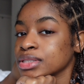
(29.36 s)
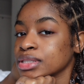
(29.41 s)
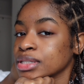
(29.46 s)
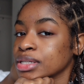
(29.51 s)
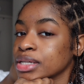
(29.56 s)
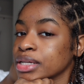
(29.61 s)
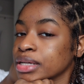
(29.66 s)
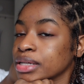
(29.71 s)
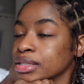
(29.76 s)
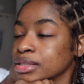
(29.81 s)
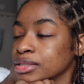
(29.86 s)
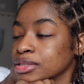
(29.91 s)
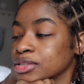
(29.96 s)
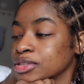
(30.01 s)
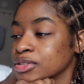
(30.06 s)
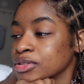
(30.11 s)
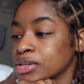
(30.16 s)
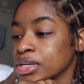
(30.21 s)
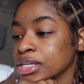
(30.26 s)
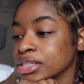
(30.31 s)
Today, the
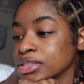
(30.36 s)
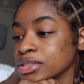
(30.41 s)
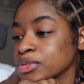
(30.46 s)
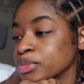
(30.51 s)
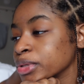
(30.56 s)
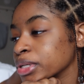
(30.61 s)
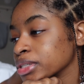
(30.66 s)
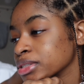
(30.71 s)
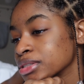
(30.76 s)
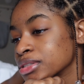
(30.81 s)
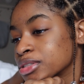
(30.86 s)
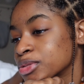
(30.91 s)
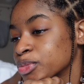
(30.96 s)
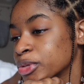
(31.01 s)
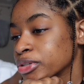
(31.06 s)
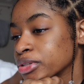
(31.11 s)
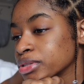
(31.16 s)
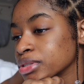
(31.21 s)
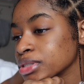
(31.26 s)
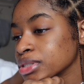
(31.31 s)
donation place is
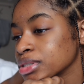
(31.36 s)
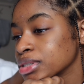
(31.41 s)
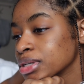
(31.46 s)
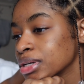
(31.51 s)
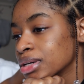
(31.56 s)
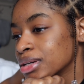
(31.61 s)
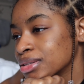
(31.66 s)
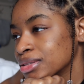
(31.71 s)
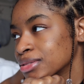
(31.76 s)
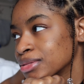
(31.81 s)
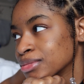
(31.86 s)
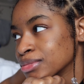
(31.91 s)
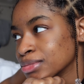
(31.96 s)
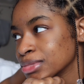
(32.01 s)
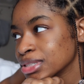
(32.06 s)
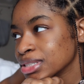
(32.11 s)
supposed to come.